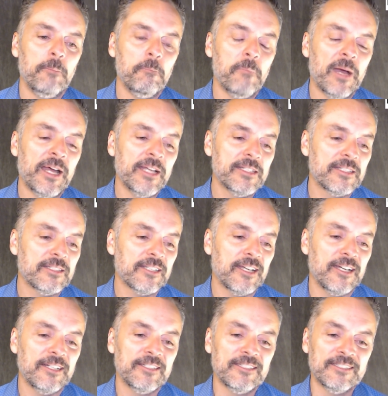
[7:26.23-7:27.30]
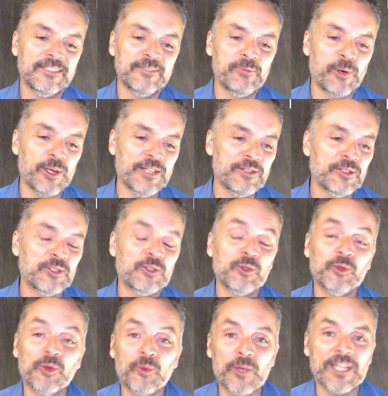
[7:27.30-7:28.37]
But boy, the
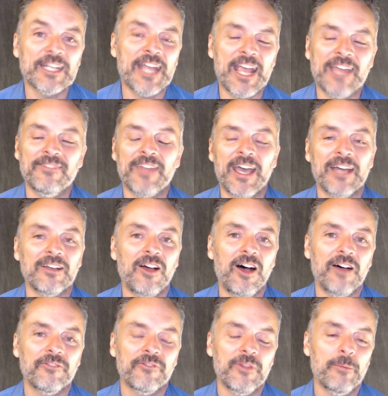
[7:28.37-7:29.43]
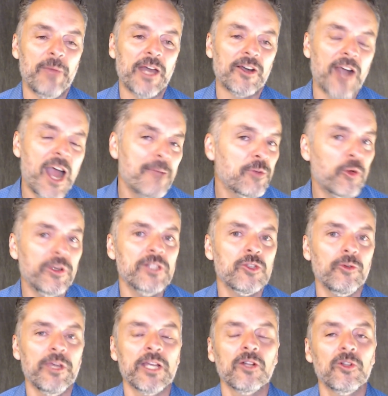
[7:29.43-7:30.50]
sooner we can hand that off, the better. I'm going to
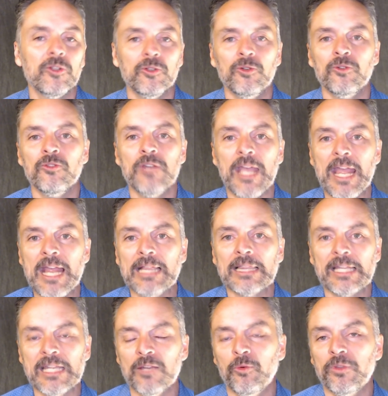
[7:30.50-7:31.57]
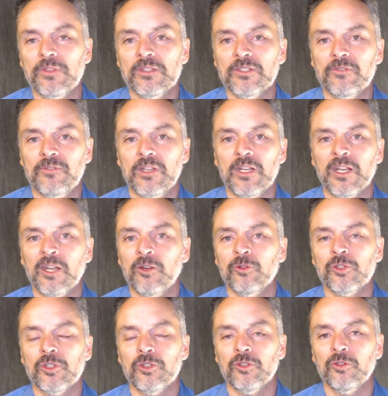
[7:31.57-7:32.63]
include a link with this video
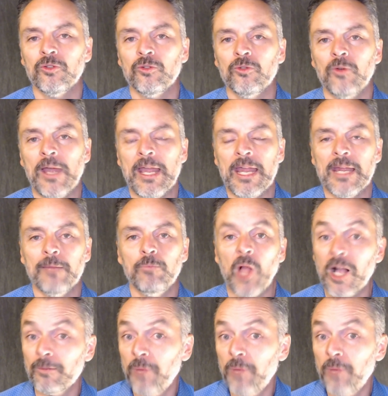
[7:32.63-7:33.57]
to a blog